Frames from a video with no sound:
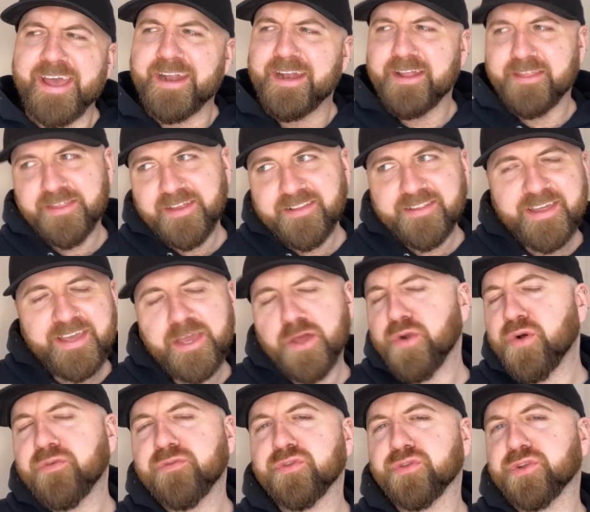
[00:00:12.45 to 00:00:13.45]
and I think they
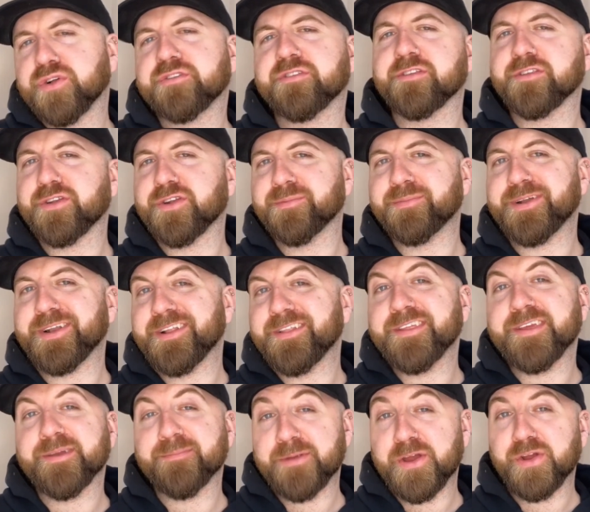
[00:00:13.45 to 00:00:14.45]
get overlooked a little bit in
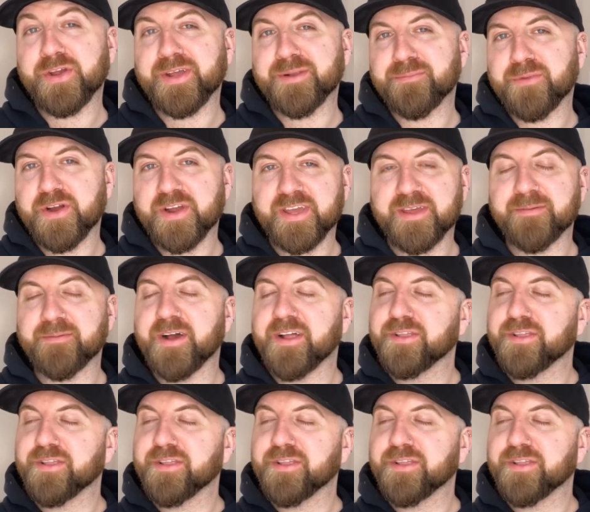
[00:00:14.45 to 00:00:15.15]
the American market.